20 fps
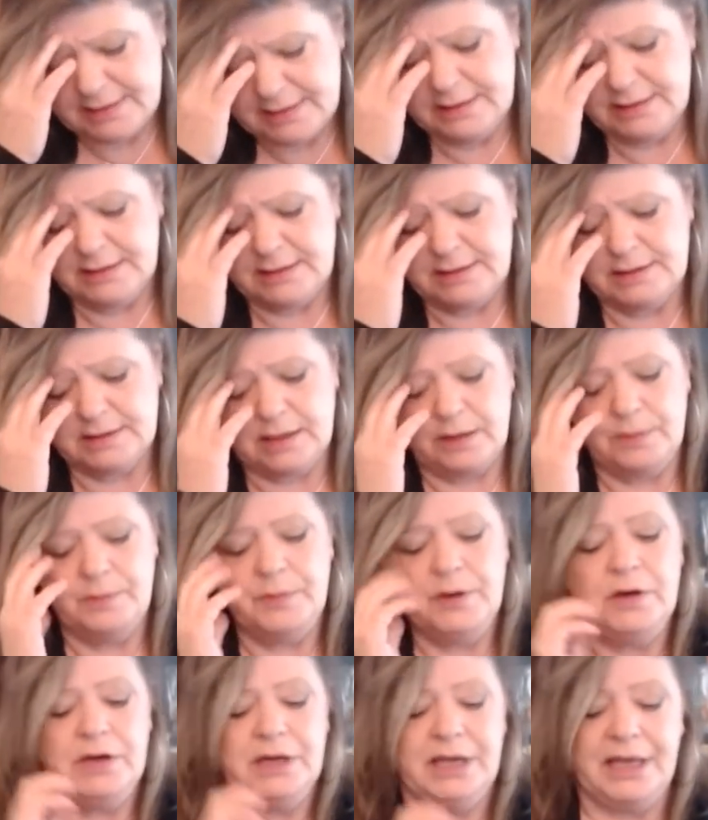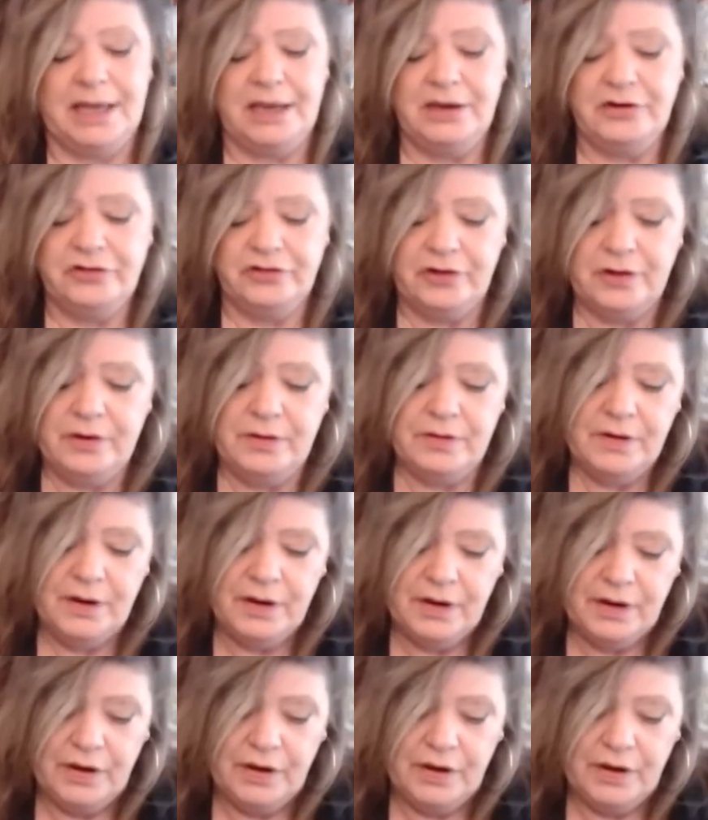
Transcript: this is communication